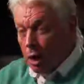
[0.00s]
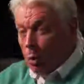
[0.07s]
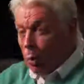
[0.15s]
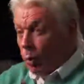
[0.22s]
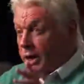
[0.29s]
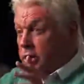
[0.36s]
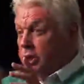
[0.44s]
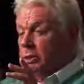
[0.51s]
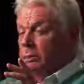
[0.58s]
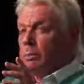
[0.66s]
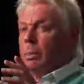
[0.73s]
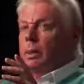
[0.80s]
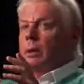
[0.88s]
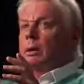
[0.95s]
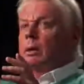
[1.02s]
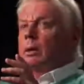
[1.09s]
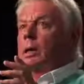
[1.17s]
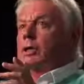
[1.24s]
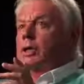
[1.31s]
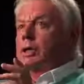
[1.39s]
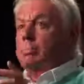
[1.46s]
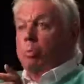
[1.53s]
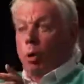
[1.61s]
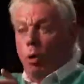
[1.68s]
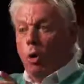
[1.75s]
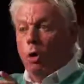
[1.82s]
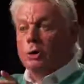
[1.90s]
which
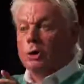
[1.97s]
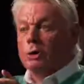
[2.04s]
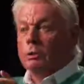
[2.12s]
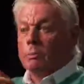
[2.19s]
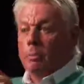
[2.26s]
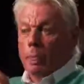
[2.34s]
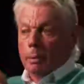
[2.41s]
supports